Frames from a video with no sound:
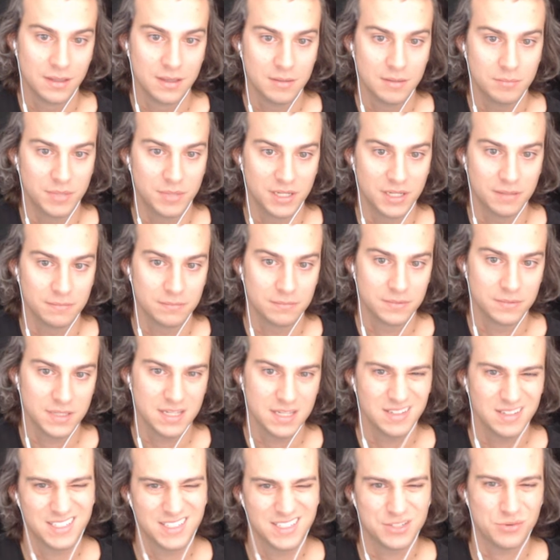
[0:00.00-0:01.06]
But yeah,
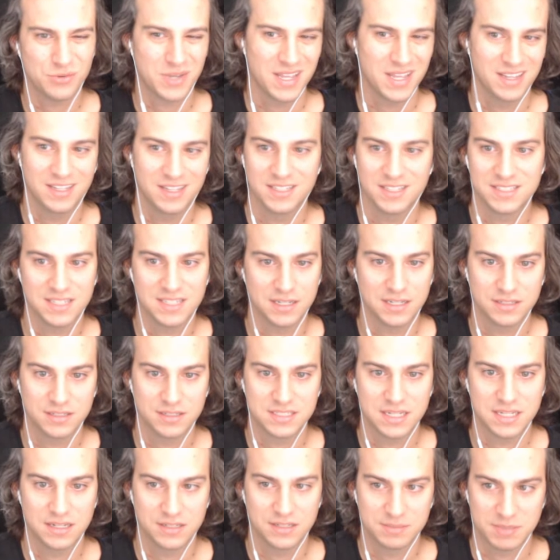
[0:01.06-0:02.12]
it's okay. It's not
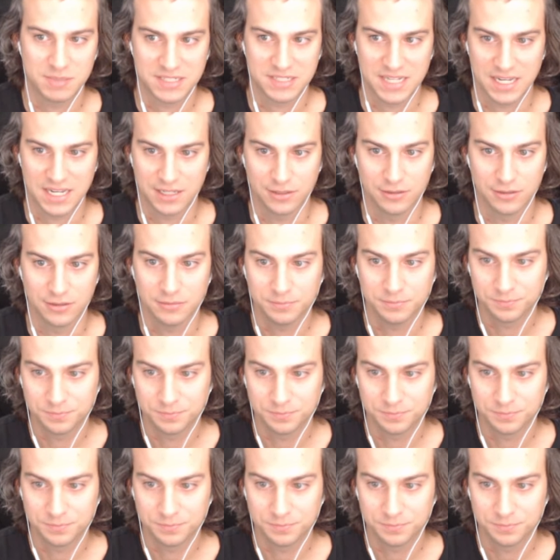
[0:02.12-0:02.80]
spectacular.